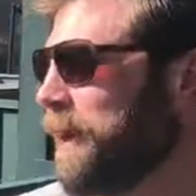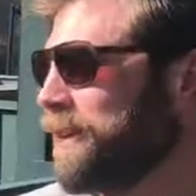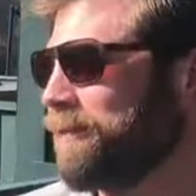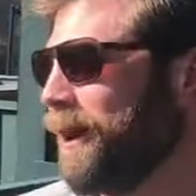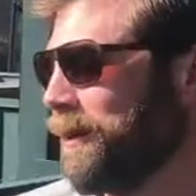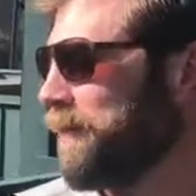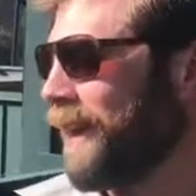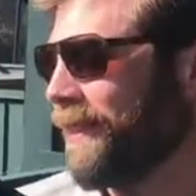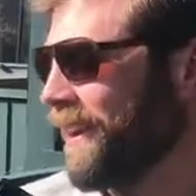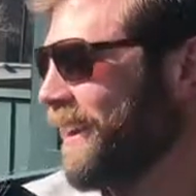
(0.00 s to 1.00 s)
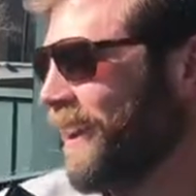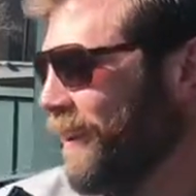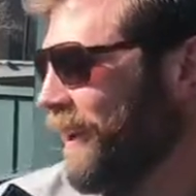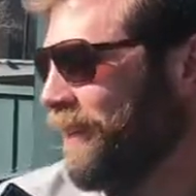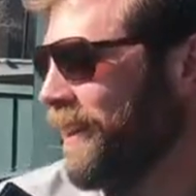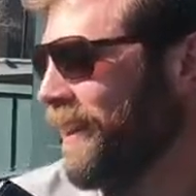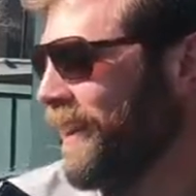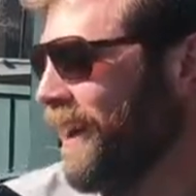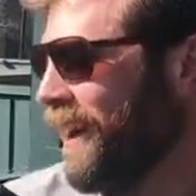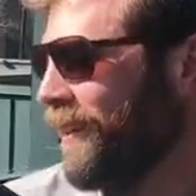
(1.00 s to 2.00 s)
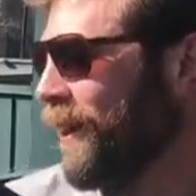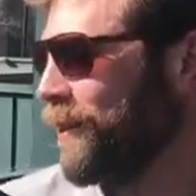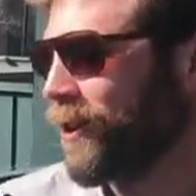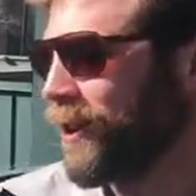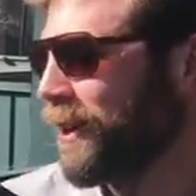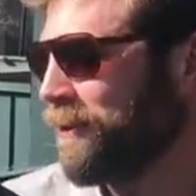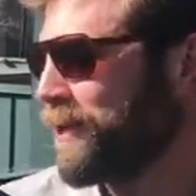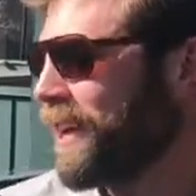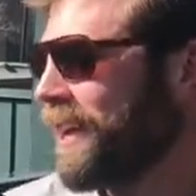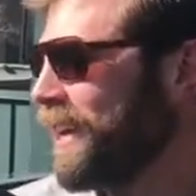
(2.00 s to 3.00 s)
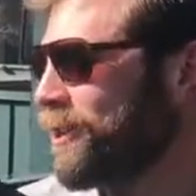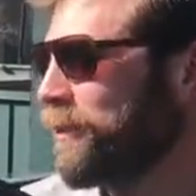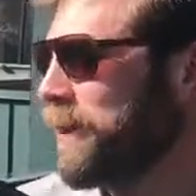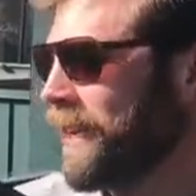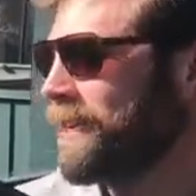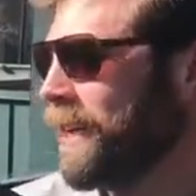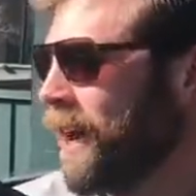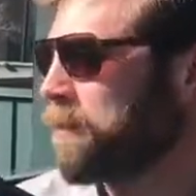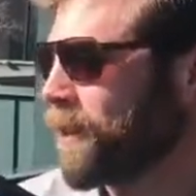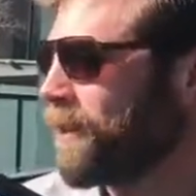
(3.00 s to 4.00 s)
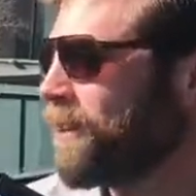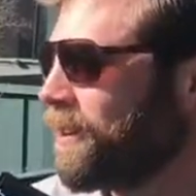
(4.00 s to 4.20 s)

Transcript: benchmark, but I think given the alternatives, it should be an easy option.